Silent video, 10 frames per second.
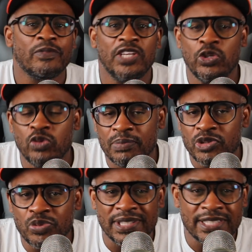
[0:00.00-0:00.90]
anywhere
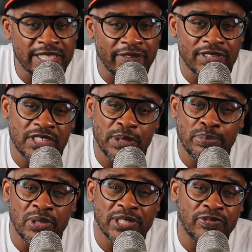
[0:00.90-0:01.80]
between 17 points,